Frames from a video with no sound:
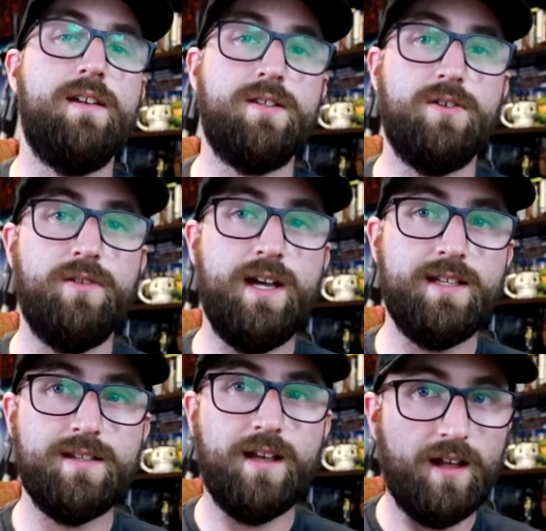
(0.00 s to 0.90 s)
So
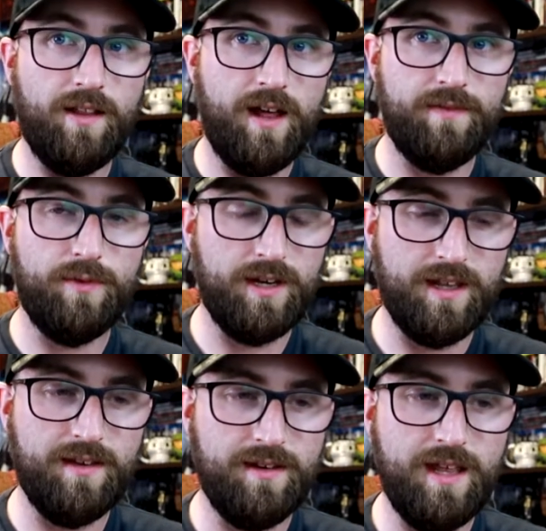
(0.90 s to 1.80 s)
that's like a lot of what
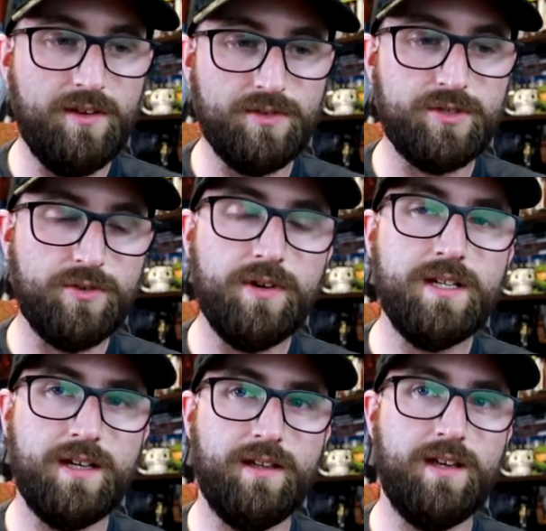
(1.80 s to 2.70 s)
Neil's
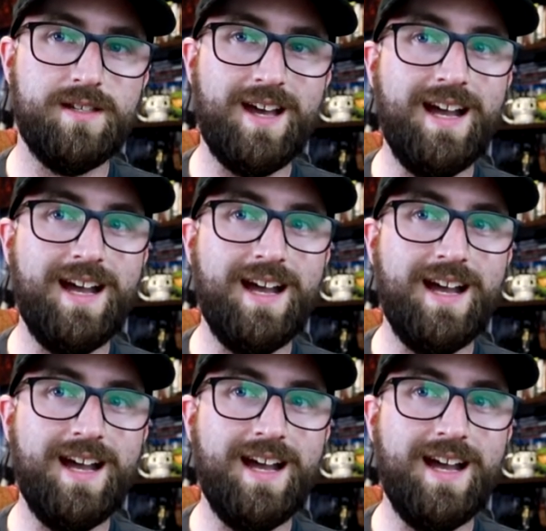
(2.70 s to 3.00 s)
storytelling is.